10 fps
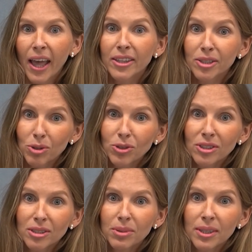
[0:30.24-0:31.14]
And the
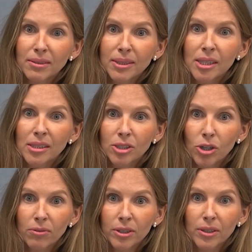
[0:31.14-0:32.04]
MongoDB MCP
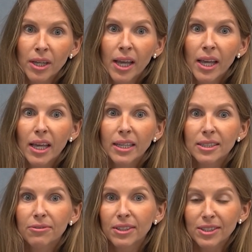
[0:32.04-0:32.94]
server
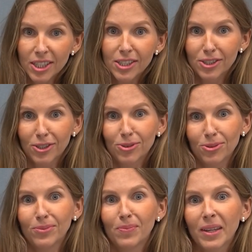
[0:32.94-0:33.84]
is a fantastic
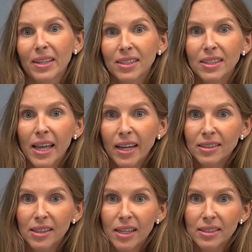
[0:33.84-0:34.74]
tool that
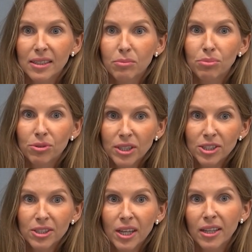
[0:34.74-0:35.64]
acts as a
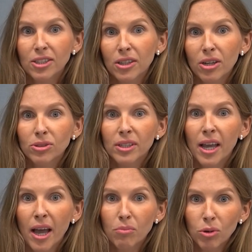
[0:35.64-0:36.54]
bridge and allows
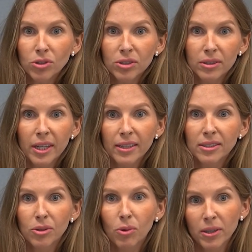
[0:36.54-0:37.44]
AI model like
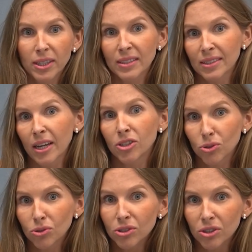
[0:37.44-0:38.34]
the one inside
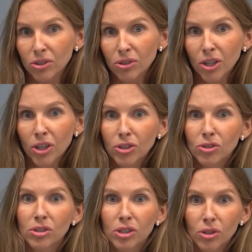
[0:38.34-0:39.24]
Cursor
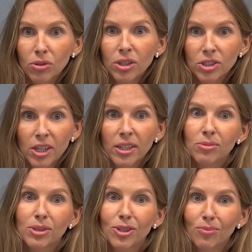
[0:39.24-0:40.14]
to secure a chat
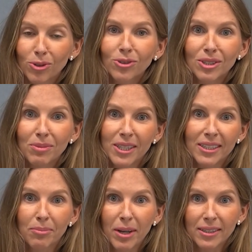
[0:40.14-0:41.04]
with your MongoDB
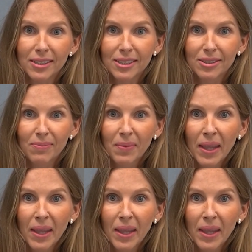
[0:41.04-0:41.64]
databases.